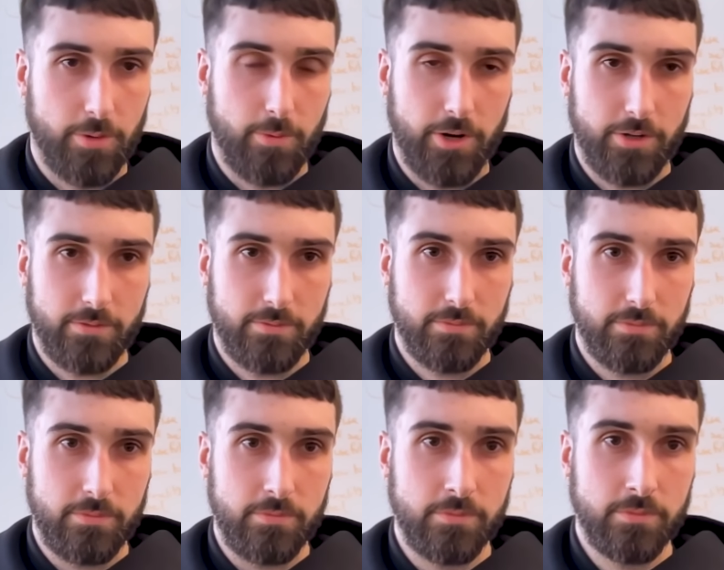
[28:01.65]
model.
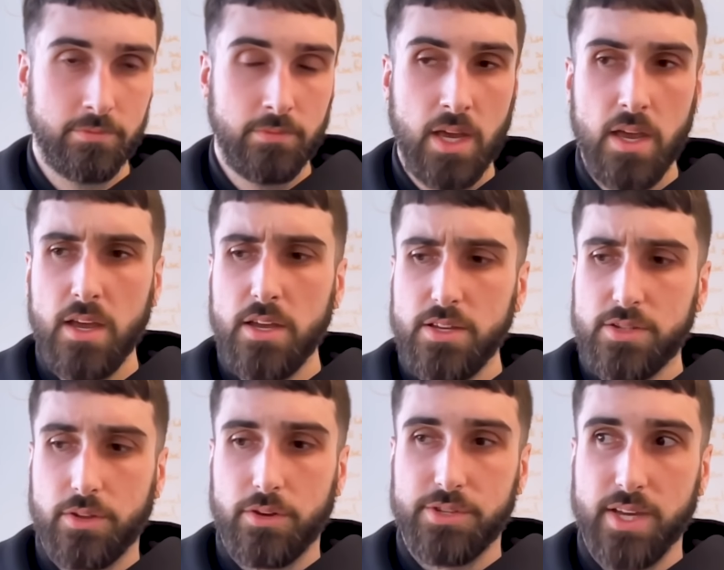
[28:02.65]

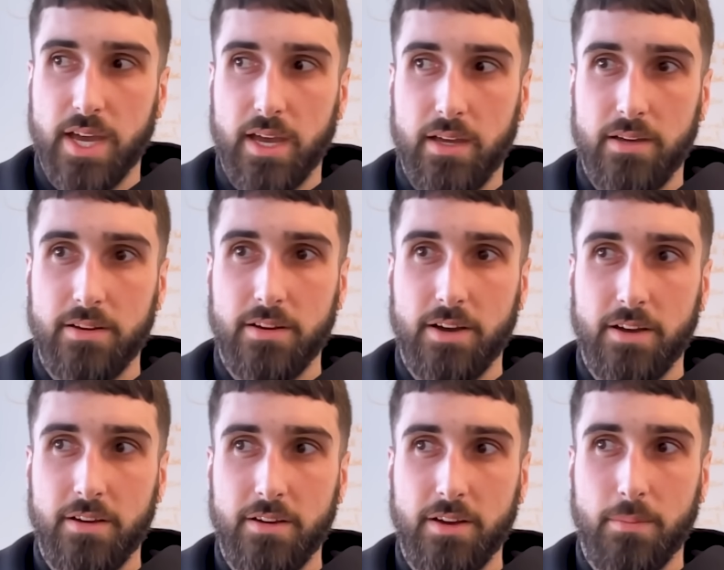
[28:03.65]
So there's a
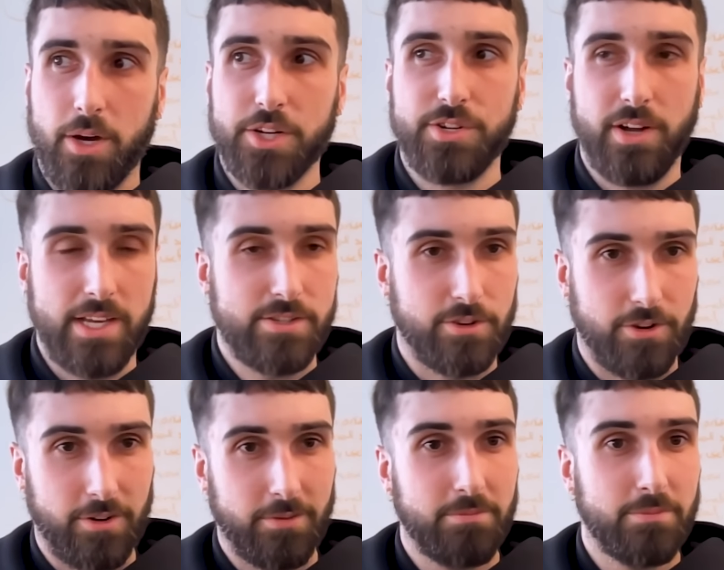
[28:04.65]
much
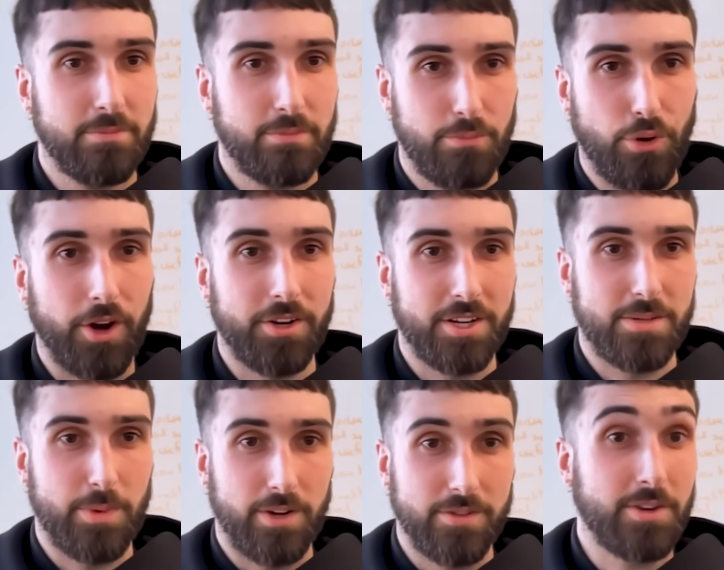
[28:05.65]
nicer product
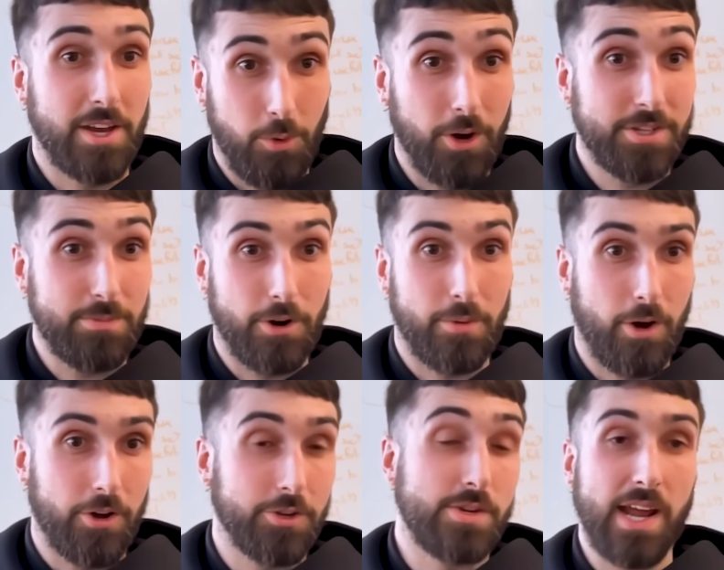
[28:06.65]
experience. Okay, you want a smarter
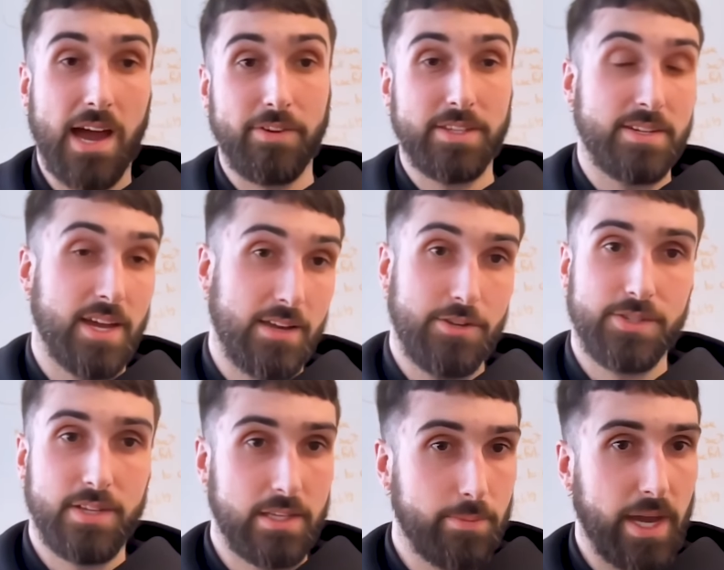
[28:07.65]
model? You can have it today. You
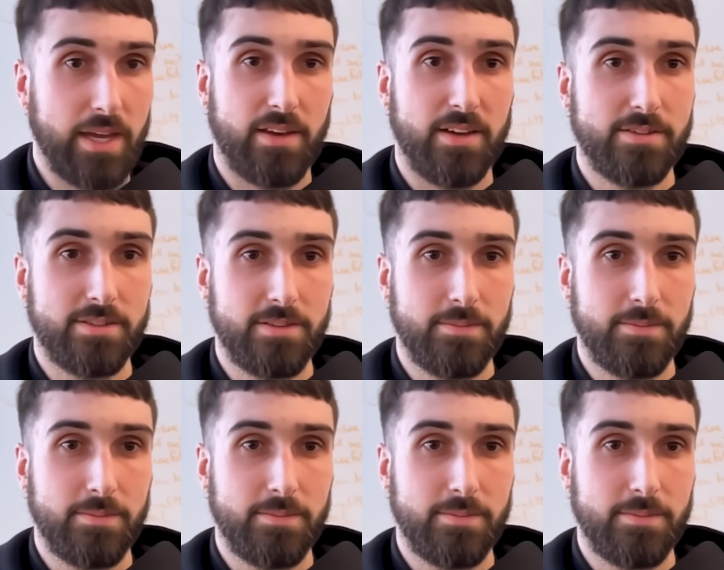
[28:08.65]
just need to pay this.